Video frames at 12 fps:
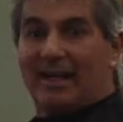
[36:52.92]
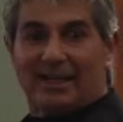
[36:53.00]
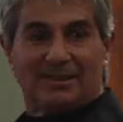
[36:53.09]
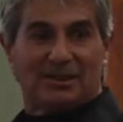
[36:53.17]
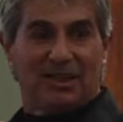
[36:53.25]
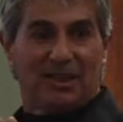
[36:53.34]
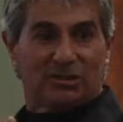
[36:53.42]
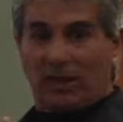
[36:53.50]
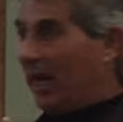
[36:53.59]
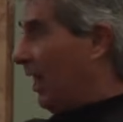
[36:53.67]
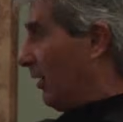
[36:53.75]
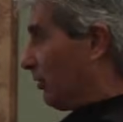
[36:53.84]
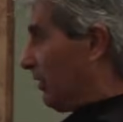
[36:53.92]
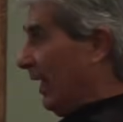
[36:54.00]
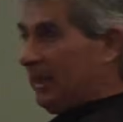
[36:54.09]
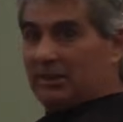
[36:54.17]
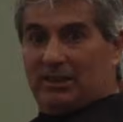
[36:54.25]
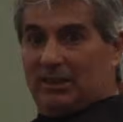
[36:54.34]
I can see his antlers, and I
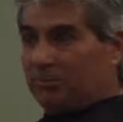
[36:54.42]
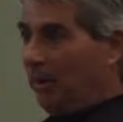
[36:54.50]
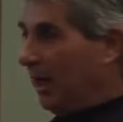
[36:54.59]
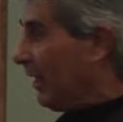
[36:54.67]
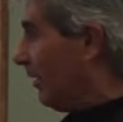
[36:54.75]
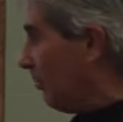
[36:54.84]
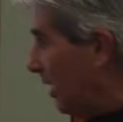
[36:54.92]
can see his body. And I'm